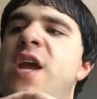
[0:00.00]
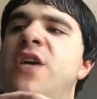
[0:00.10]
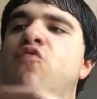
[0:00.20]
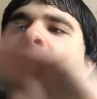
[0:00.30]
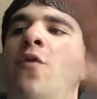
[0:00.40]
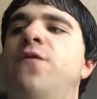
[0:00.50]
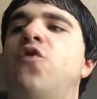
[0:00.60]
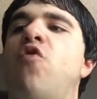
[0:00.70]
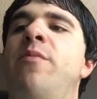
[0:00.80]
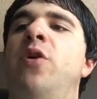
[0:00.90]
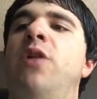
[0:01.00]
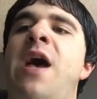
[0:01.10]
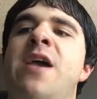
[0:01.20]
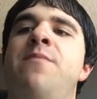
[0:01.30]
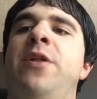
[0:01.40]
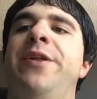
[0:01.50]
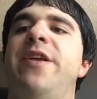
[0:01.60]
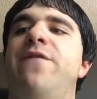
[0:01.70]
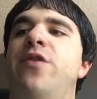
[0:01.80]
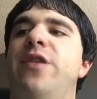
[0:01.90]
removed criminal liability
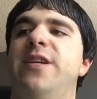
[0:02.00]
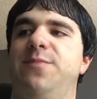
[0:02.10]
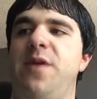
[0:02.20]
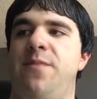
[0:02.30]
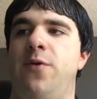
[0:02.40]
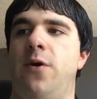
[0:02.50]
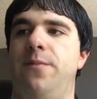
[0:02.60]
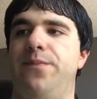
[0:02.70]
for these people.